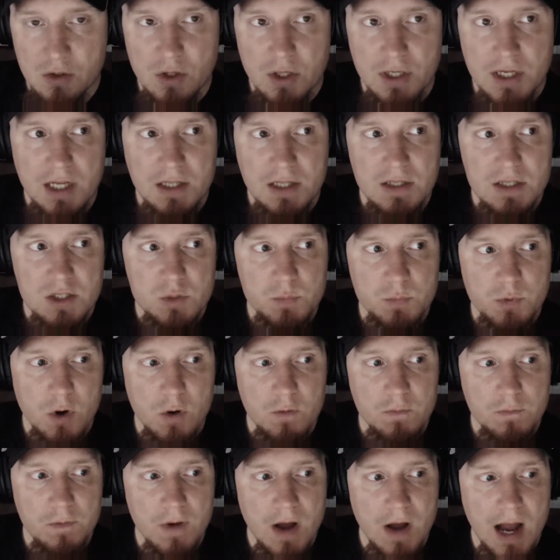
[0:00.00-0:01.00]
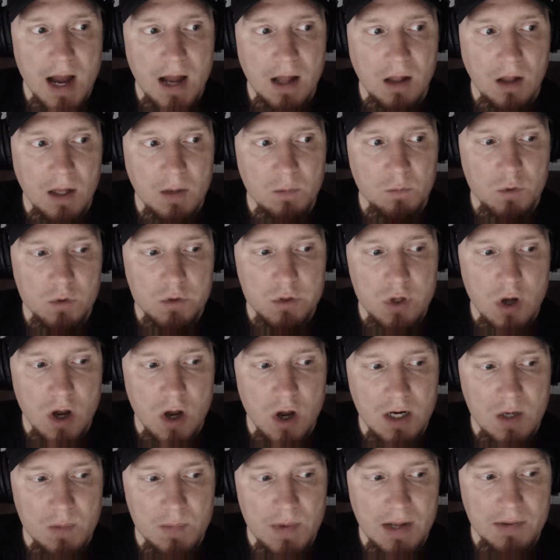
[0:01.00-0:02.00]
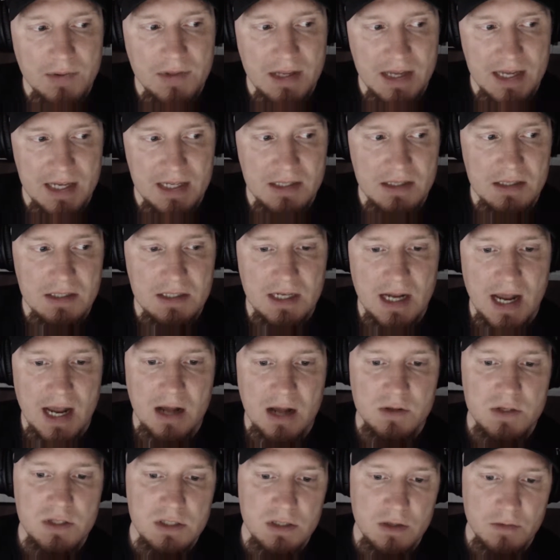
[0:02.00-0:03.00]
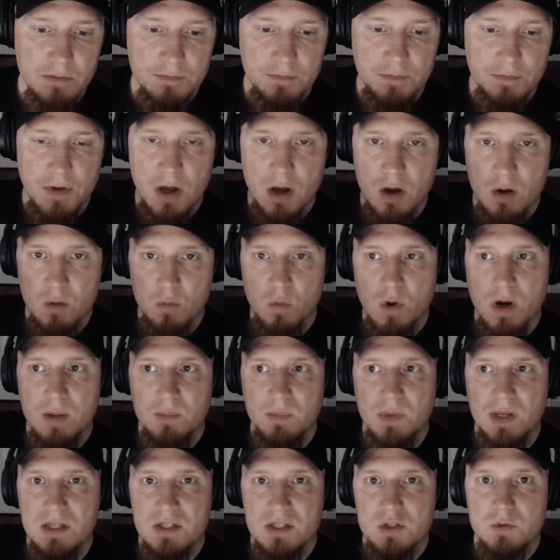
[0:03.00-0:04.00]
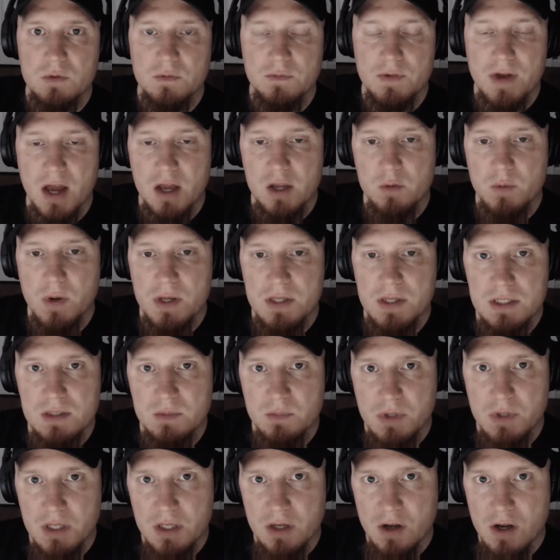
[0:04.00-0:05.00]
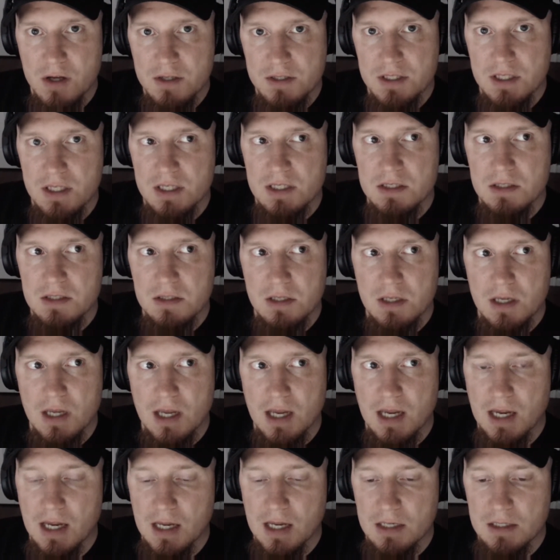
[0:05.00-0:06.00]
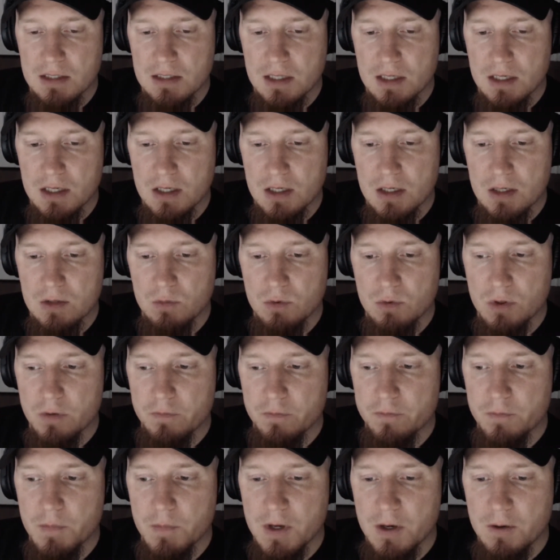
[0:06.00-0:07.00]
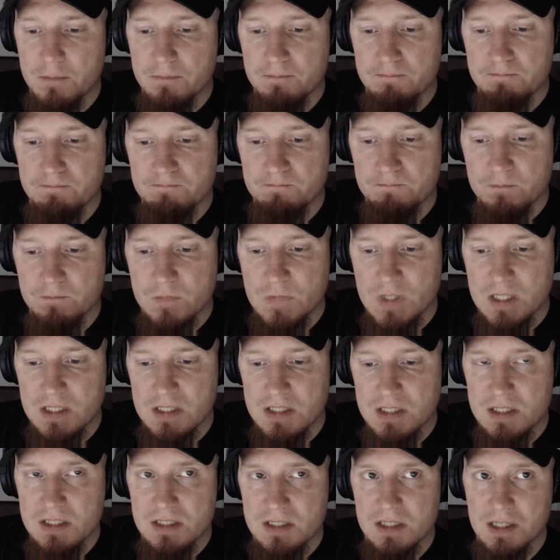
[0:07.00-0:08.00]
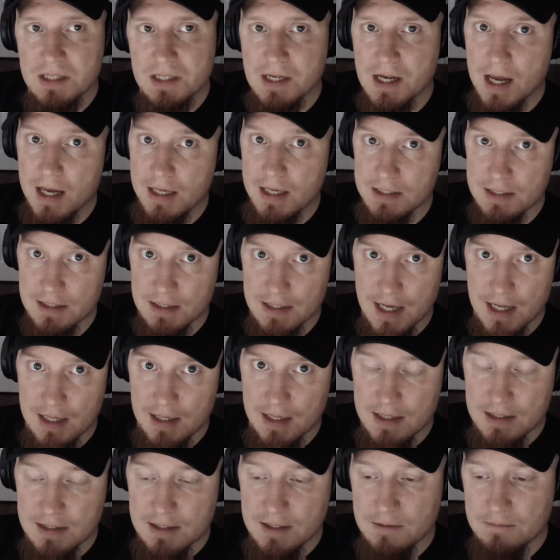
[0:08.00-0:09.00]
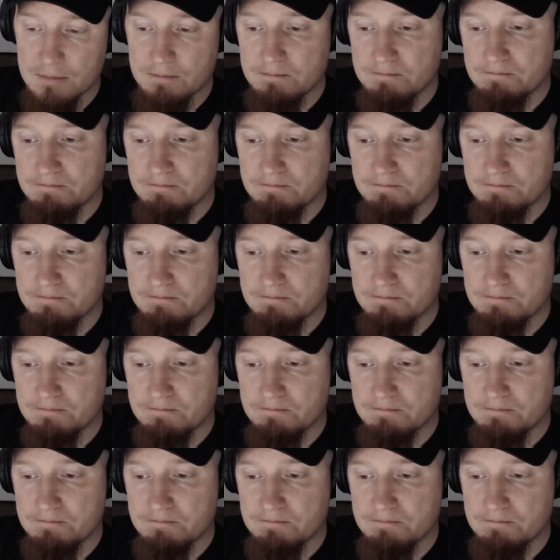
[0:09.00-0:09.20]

at this profile, and we'll talk about the ins and outs of what it means to evaluate somebody on DISC, and we'll go from there. See you guys in that lesson.